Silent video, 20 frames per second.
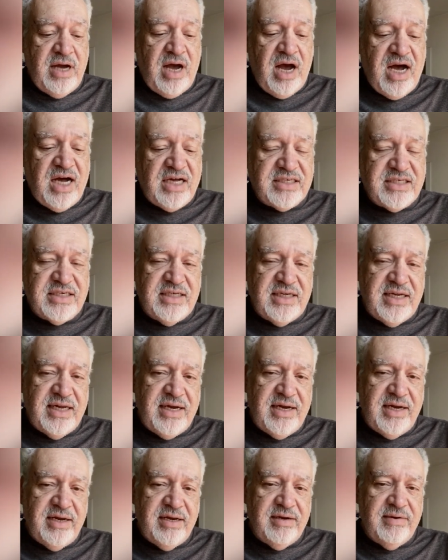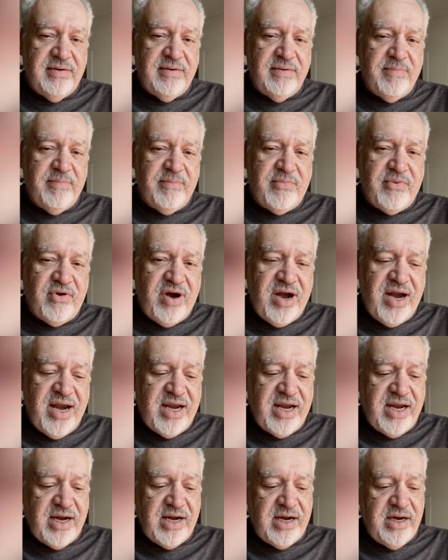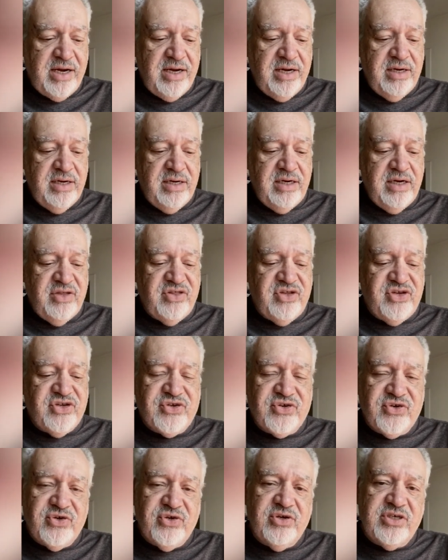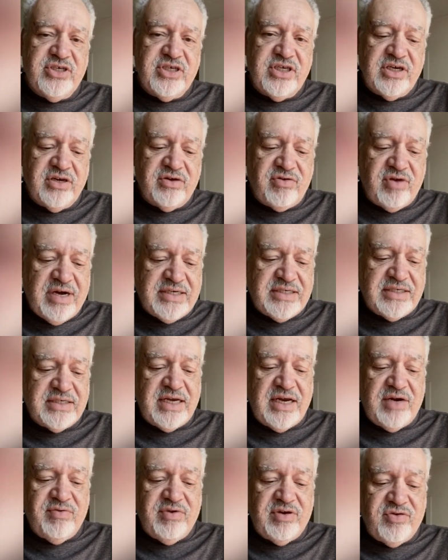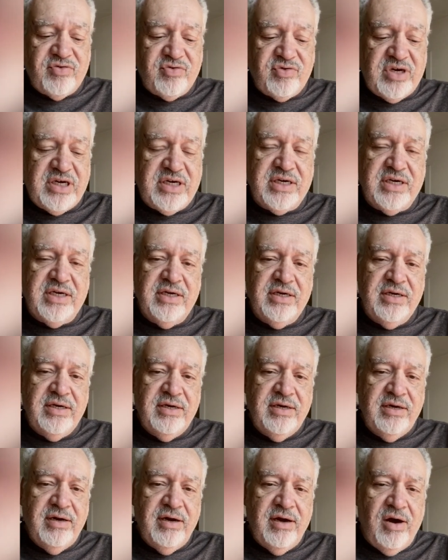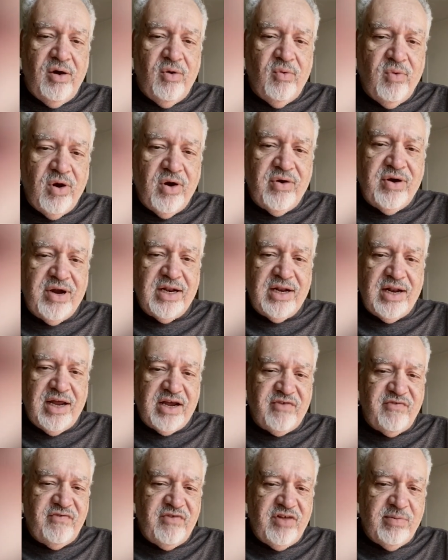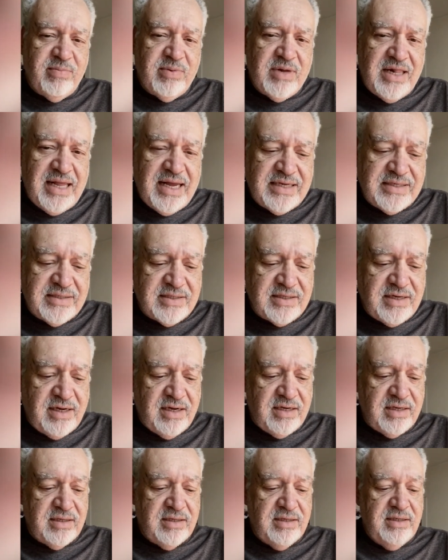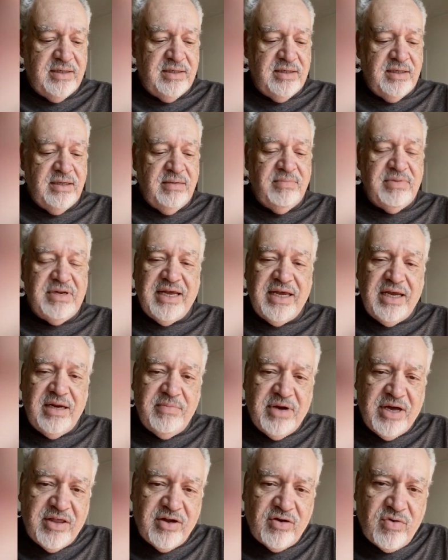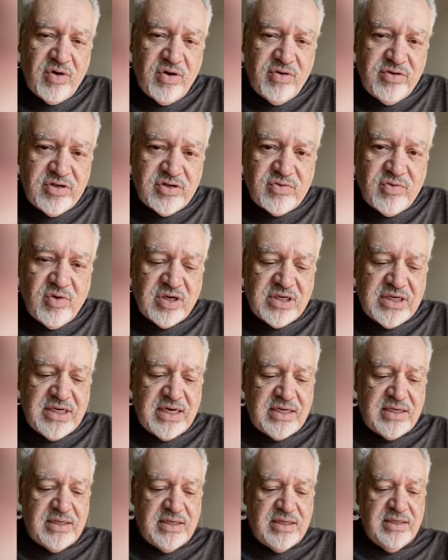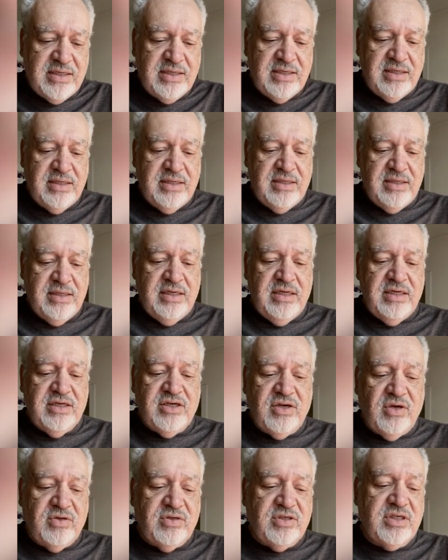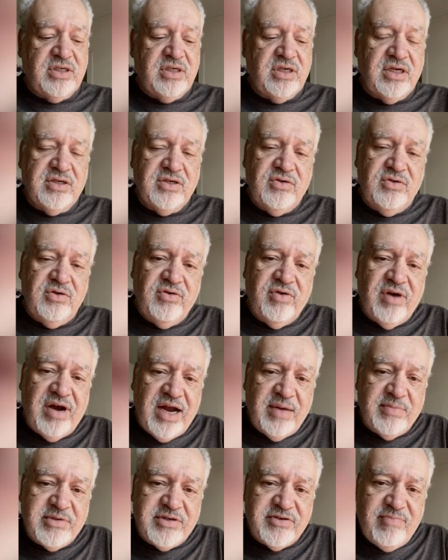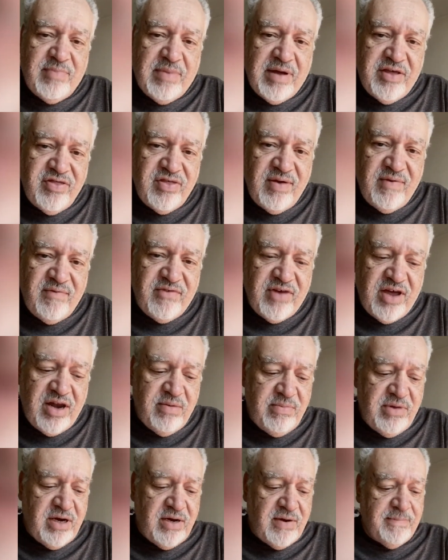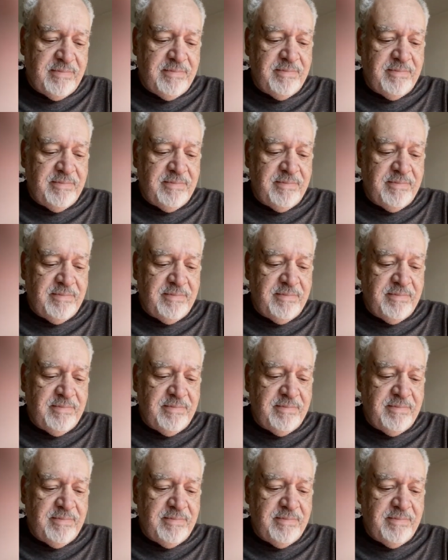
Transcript: oscillating, breaking, the surge and crest and retreat, a worry like a Philip Glass song played by the Kronos Quartet, dosed on 2 grams of methamphetamine.